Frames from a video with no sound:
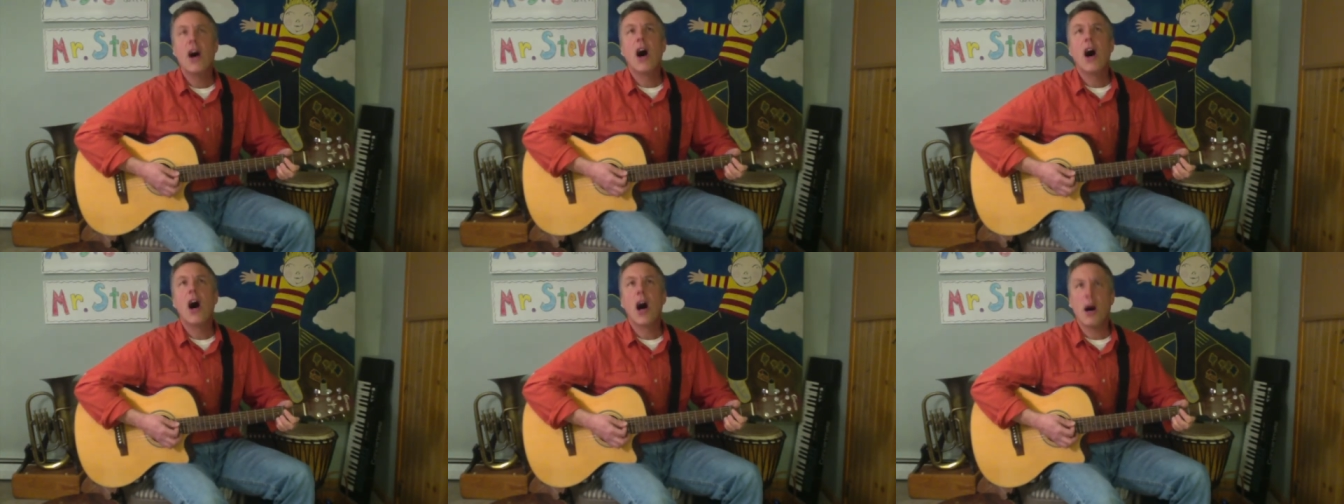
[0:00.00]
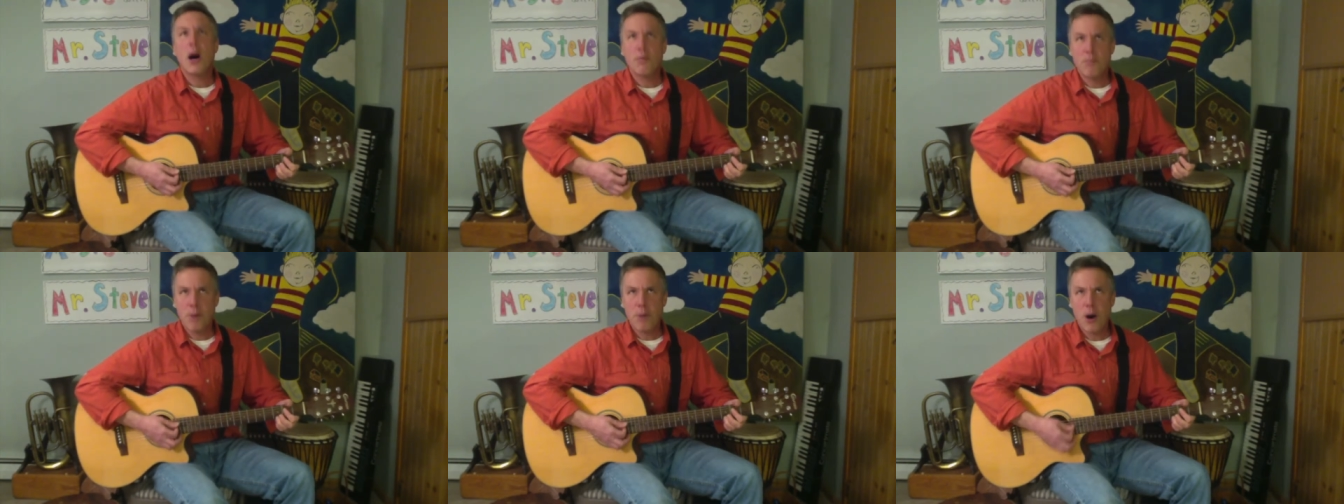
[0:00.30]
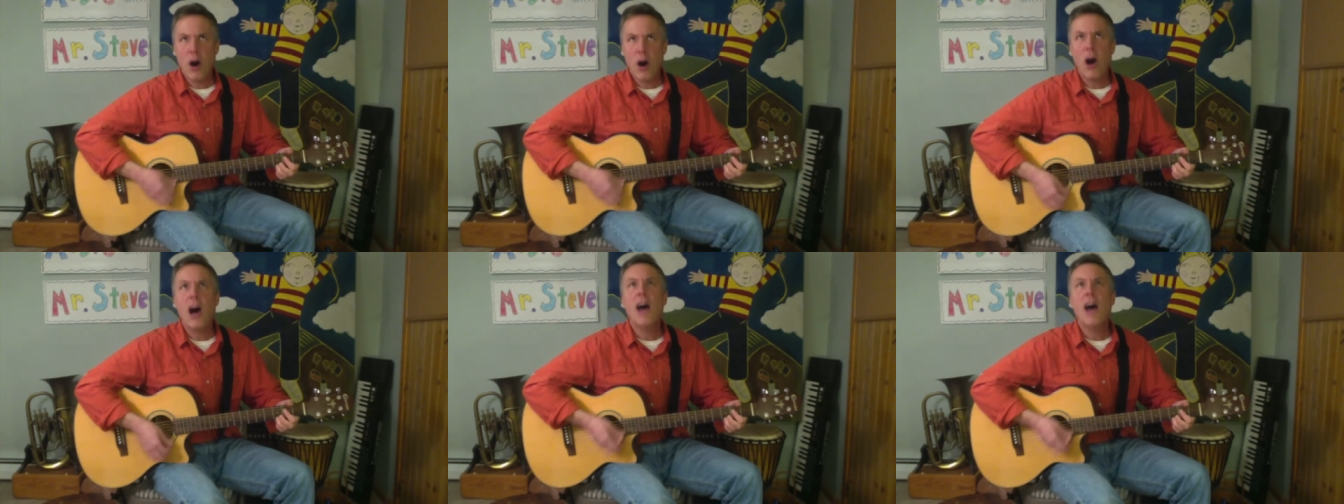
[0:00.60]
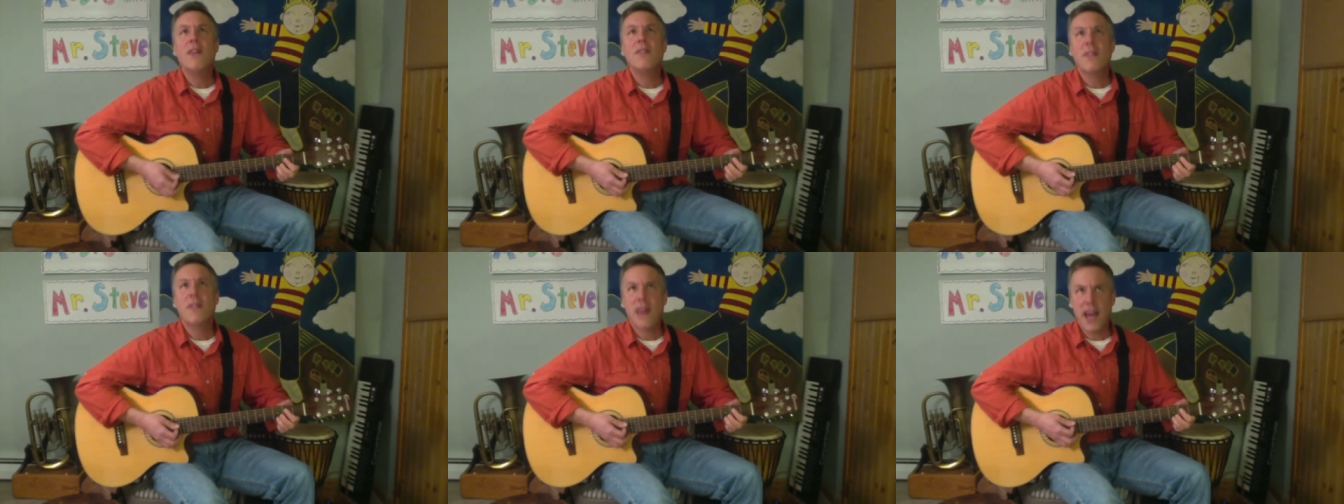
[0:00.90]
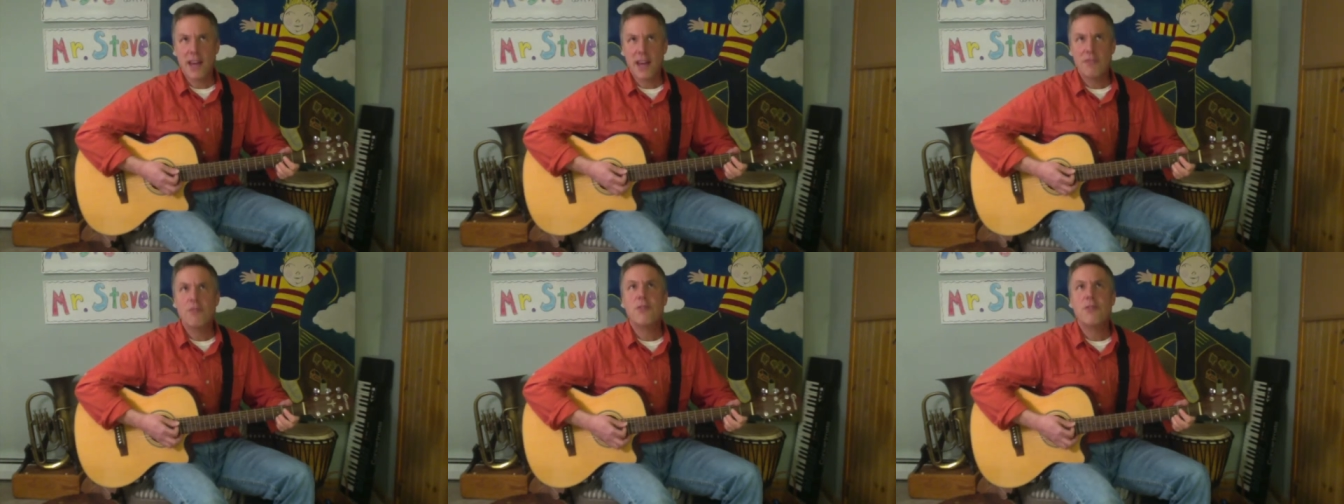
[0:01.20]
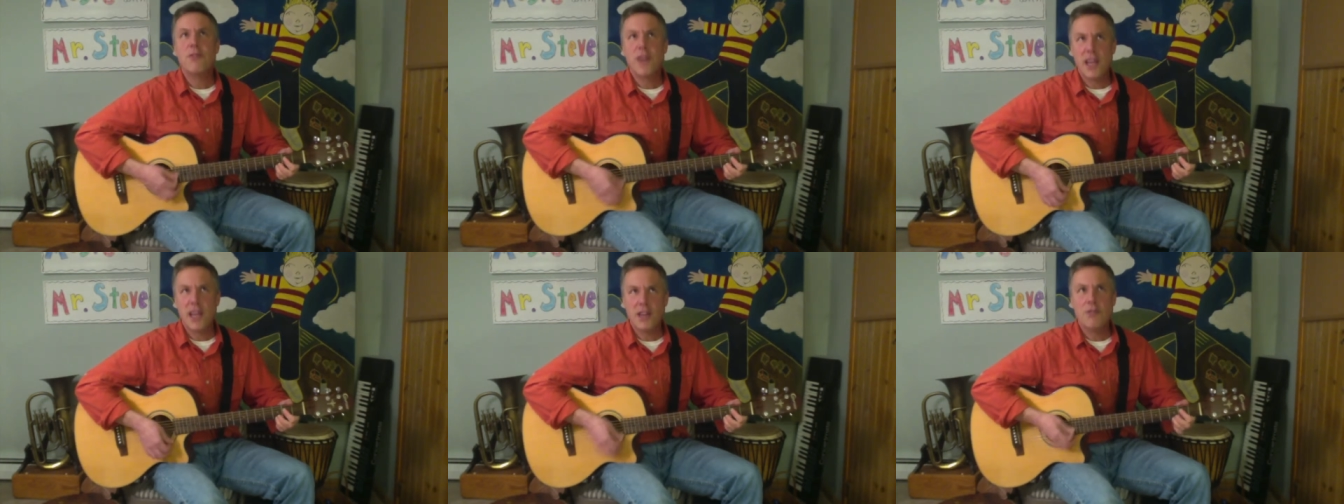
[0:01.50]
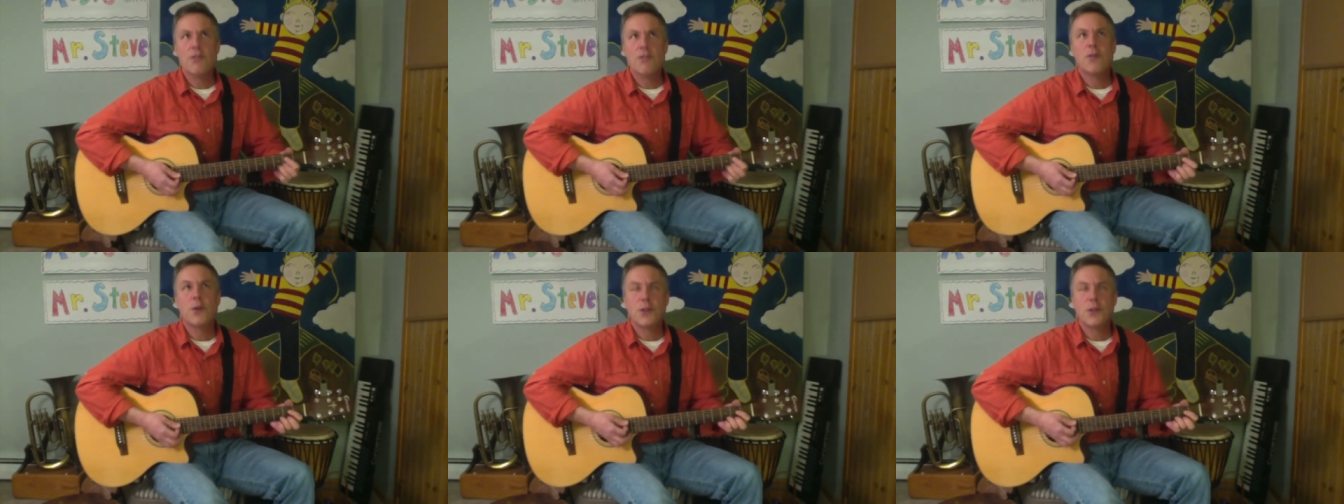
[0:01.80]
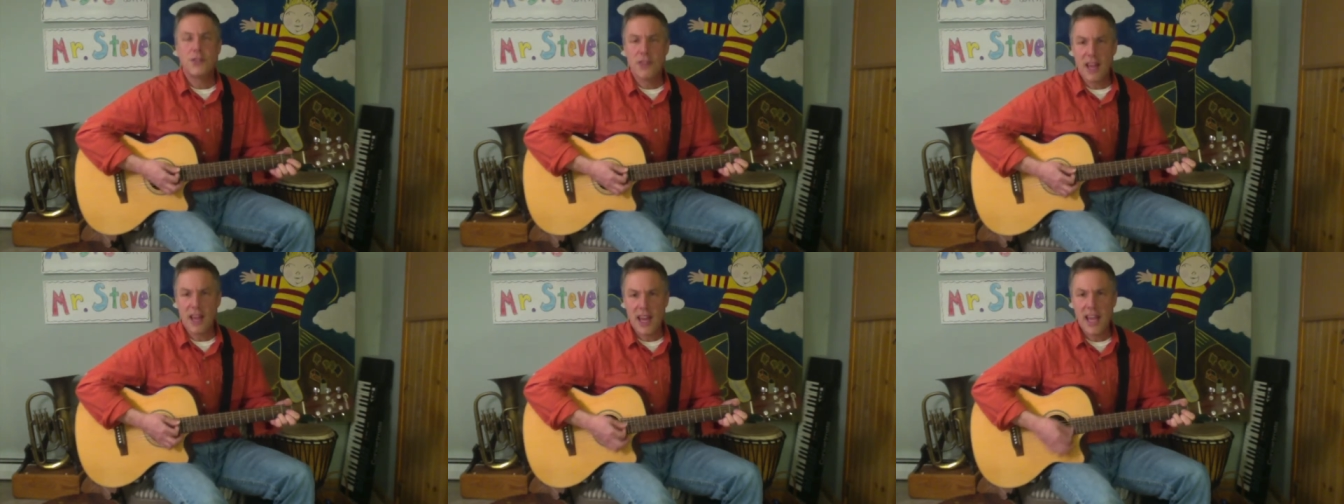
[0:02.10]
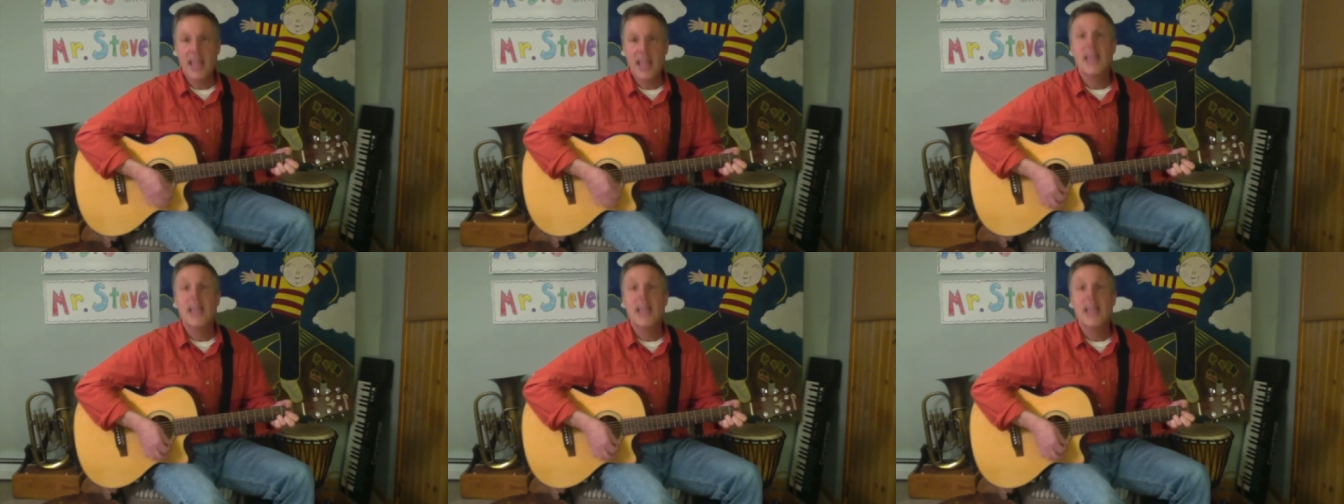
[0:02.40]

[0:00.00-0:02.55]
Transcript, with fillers: upon that fateful day?